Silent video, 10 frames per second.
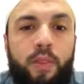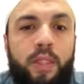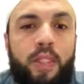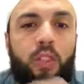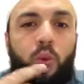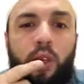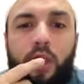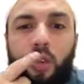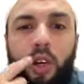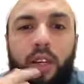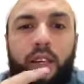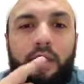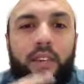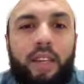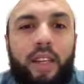This way you are
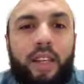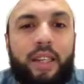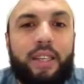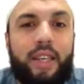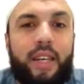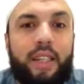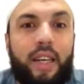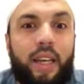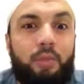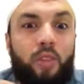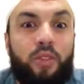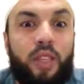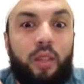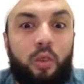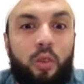giving like the time of
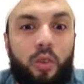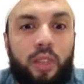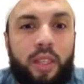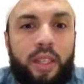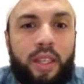the Noon